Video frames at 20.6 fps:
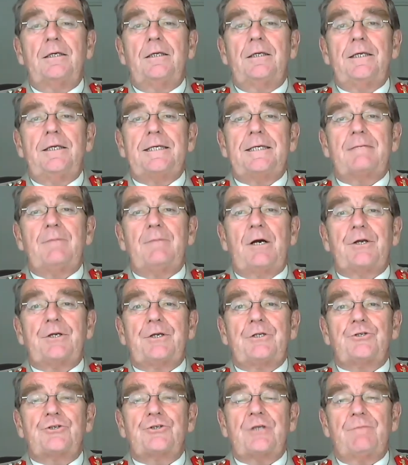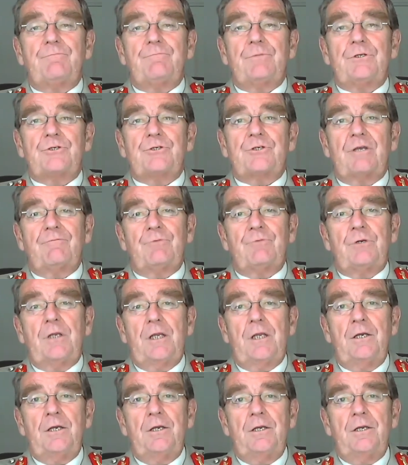he commanded 77
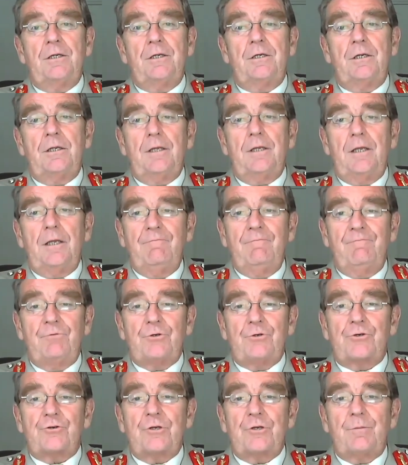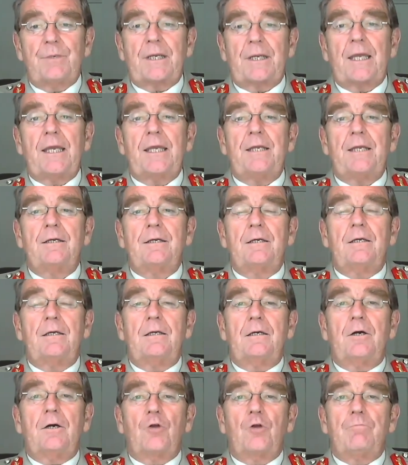Indian Infantry Brigade
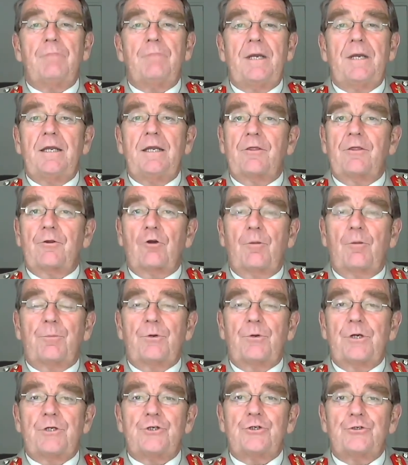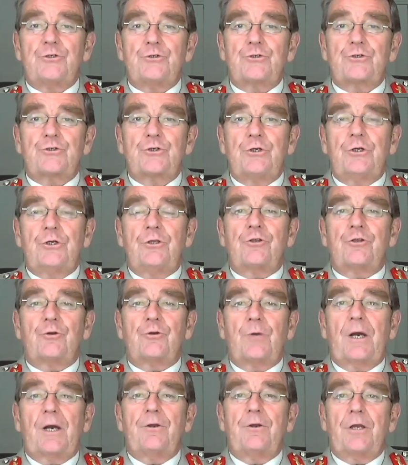on many other operations
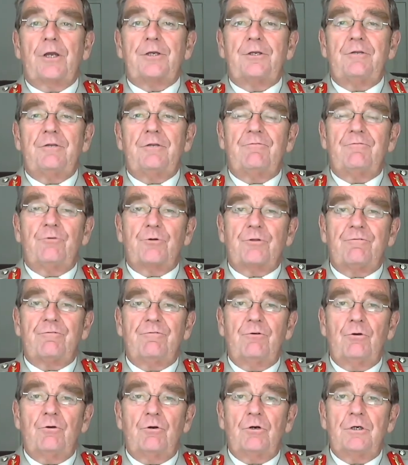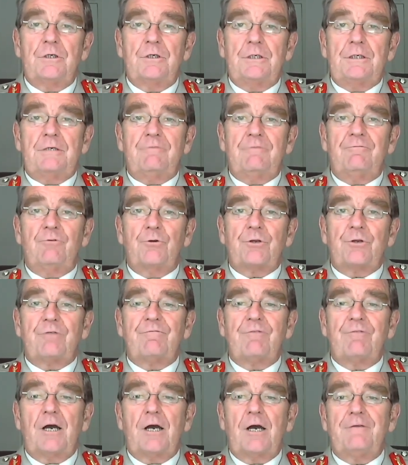throughout
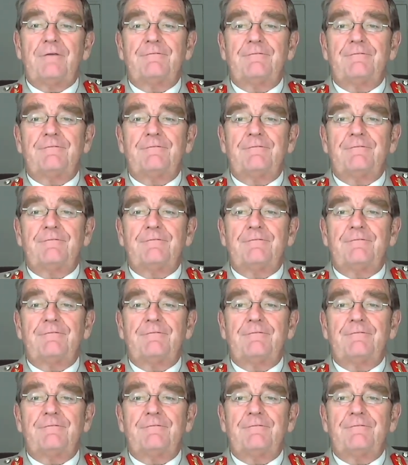1944-45.